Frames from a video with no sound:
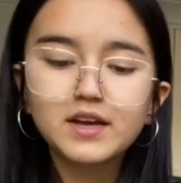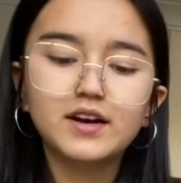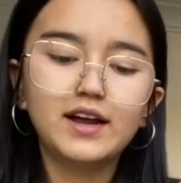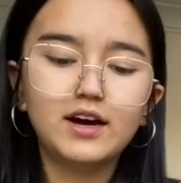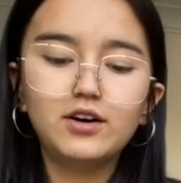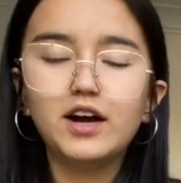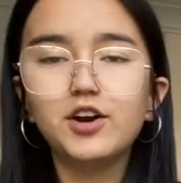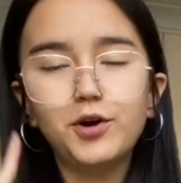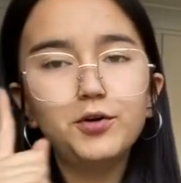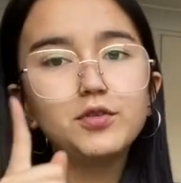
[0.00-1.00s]
Now, I
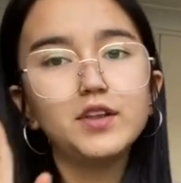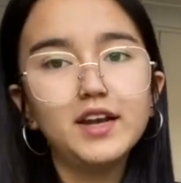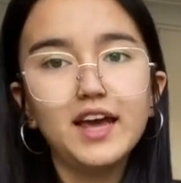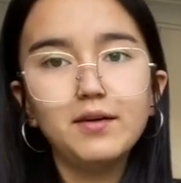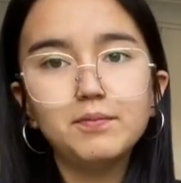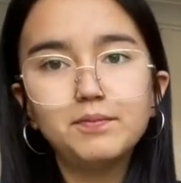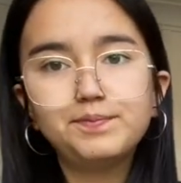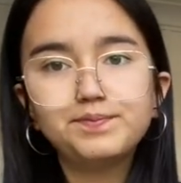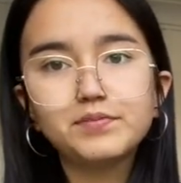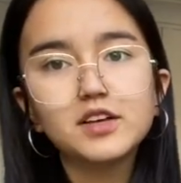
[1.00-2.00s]
know the name
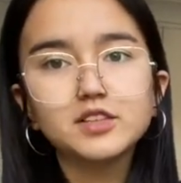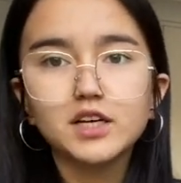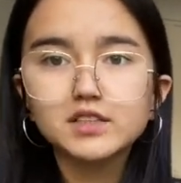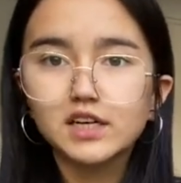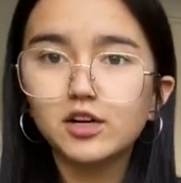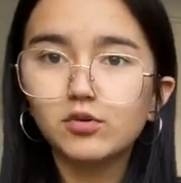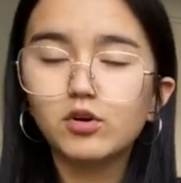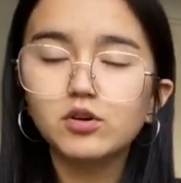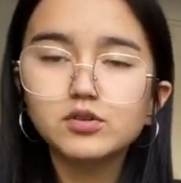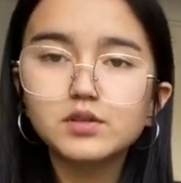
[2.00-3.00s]
sounds kind of
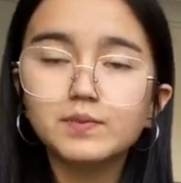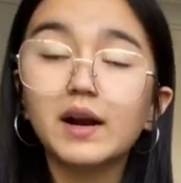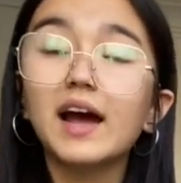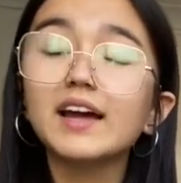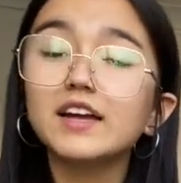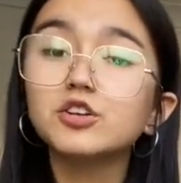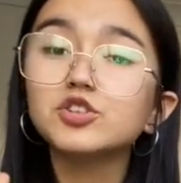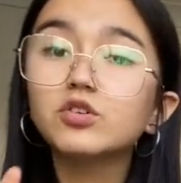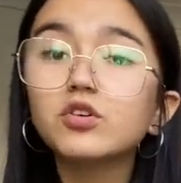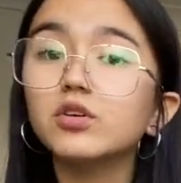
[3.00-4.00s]
gross, but I can
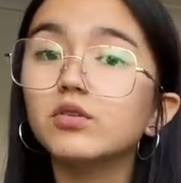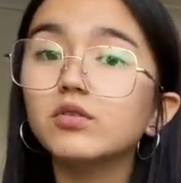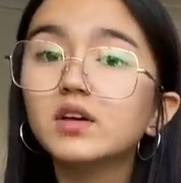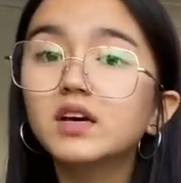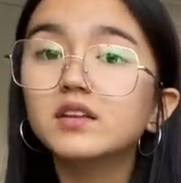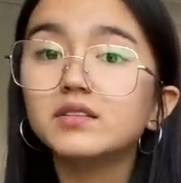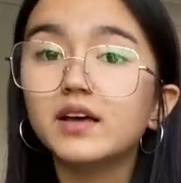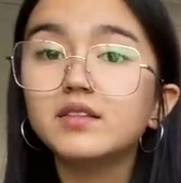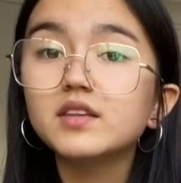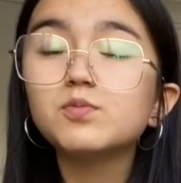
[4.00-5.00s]
assure you
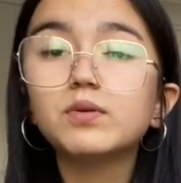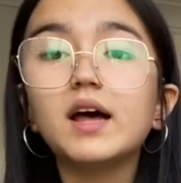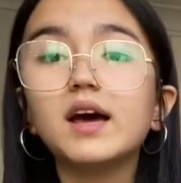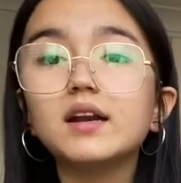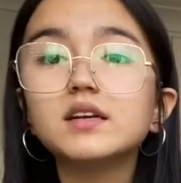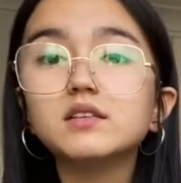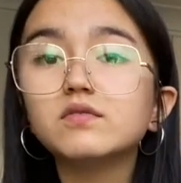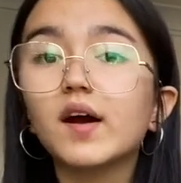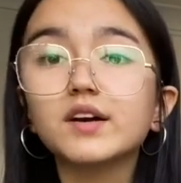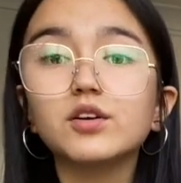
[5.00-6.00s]
that this plant is in
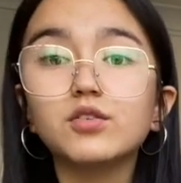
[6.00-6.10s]
fact